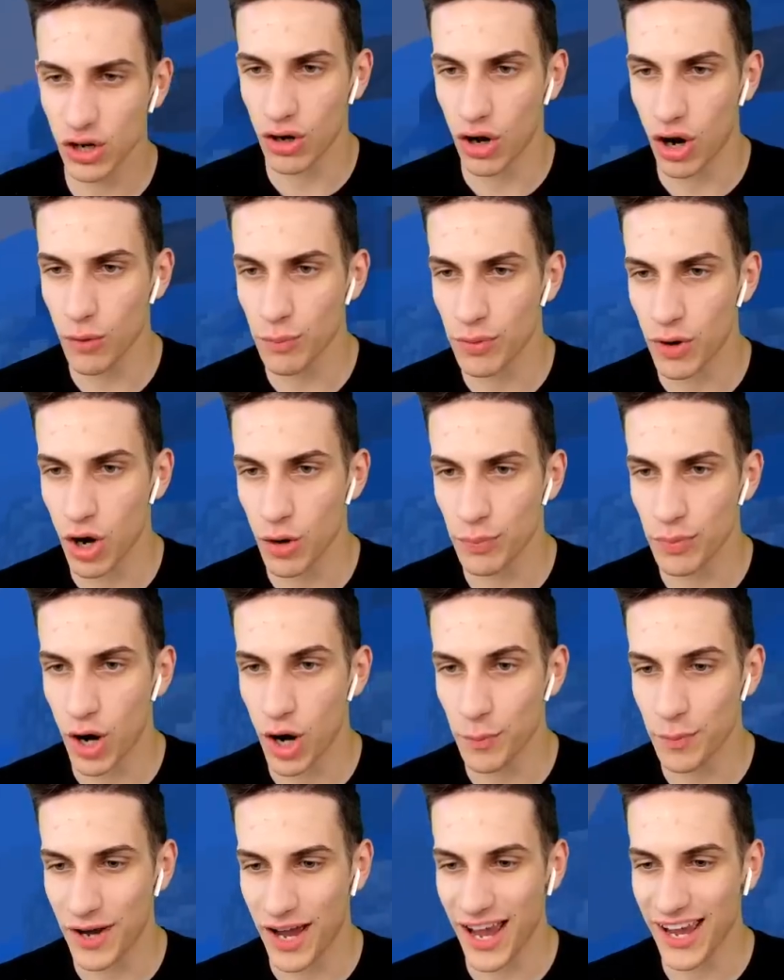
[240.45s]
Oh, oh,
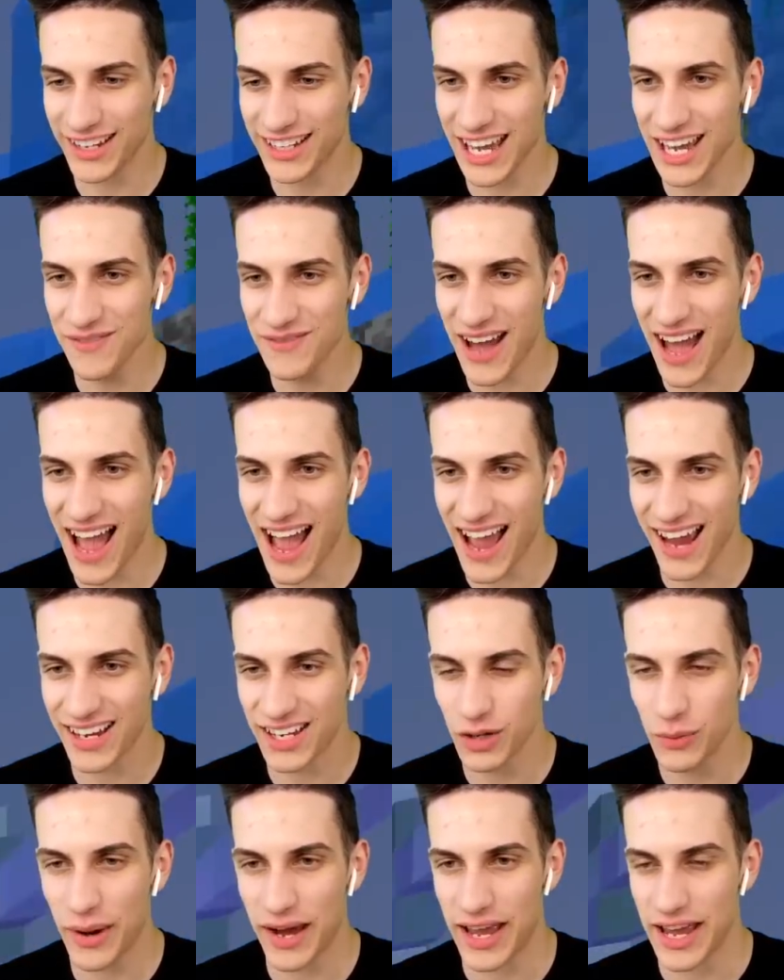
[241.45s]
oh. It came
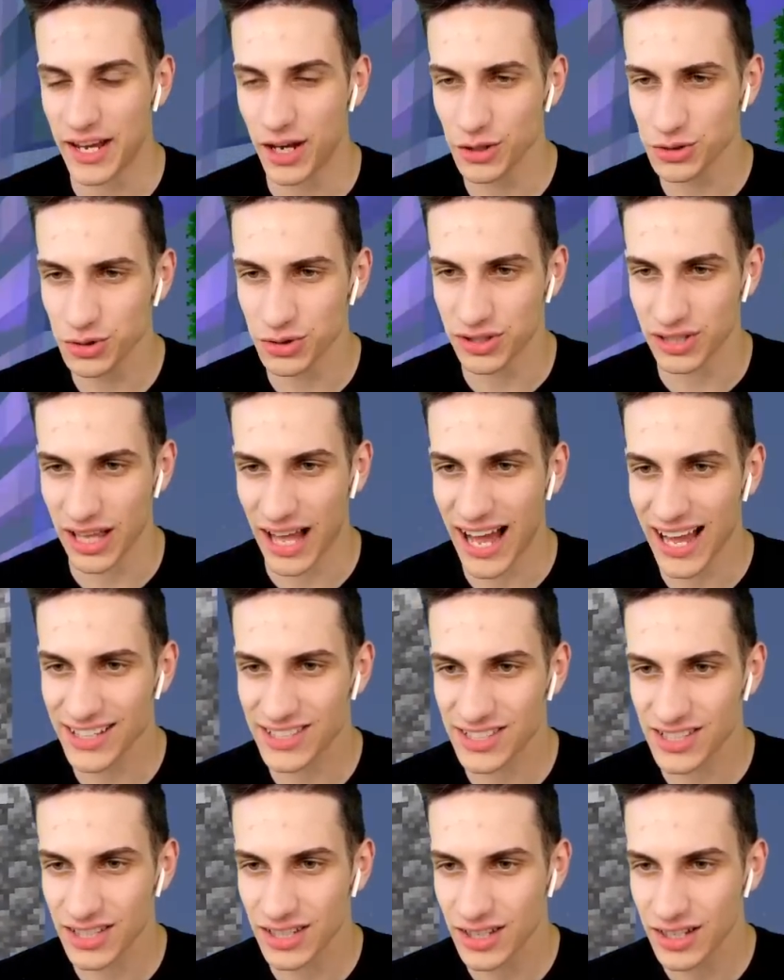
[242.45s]
back. Wait, it goes through
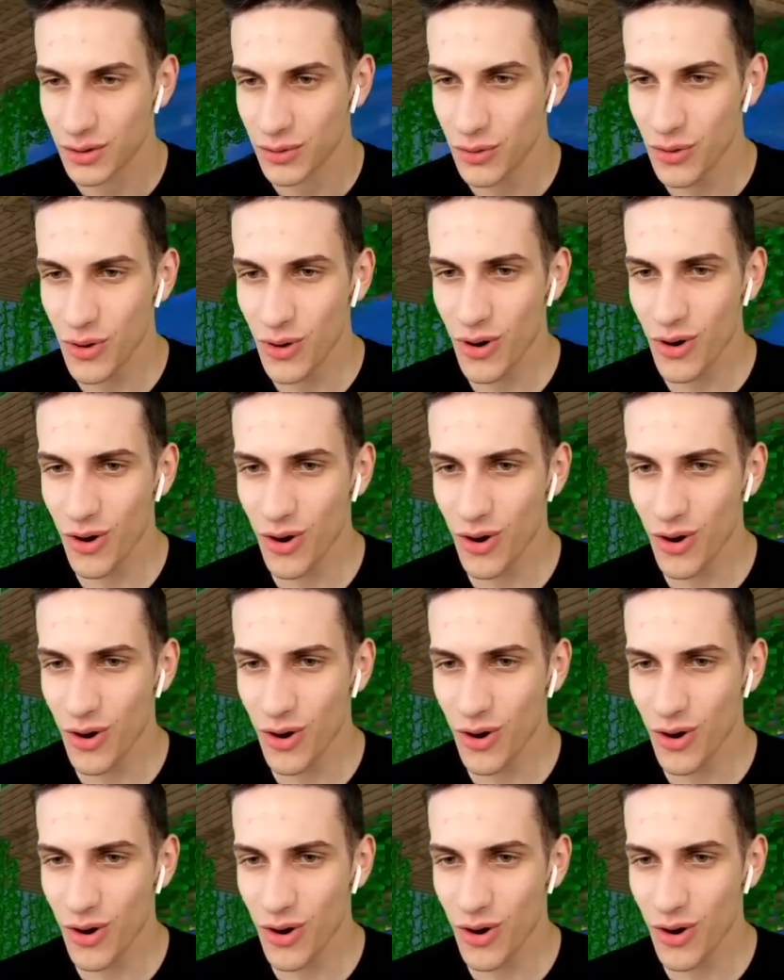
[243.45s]
glass? Woo!